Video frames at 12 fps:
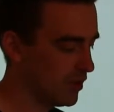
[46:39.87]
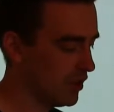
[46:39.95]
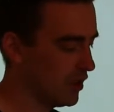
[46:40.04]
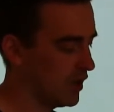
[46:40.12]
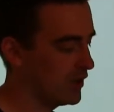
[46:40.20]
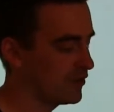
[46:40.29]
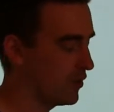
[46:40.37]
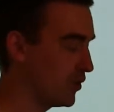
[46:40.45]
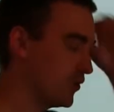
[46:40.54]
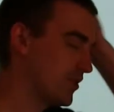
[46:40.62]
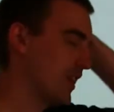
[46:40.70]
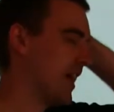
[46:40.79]
Uh, and so
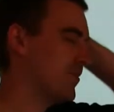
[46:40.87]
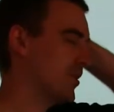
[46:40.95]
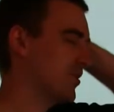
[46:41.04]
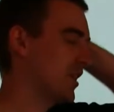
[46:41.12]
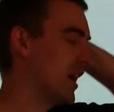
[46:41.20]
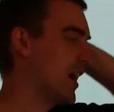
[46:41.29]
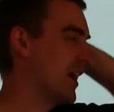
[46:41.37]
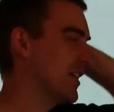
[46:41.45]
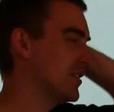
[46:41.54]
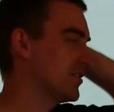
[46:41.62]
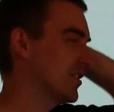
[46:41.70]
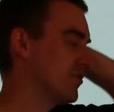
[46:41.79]
who's an admin or not
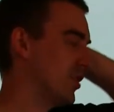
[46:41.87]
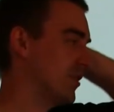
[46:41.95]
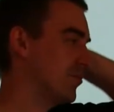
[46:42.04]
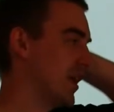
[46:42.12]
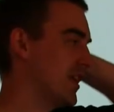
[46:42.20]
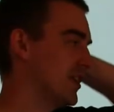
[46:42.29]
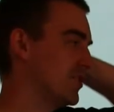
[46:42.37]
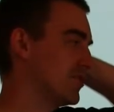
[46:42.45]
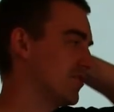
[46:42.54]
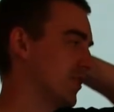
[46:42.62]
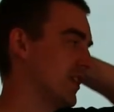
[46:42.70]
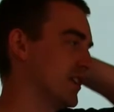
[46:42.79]
is managed,
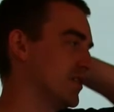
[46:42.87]
right?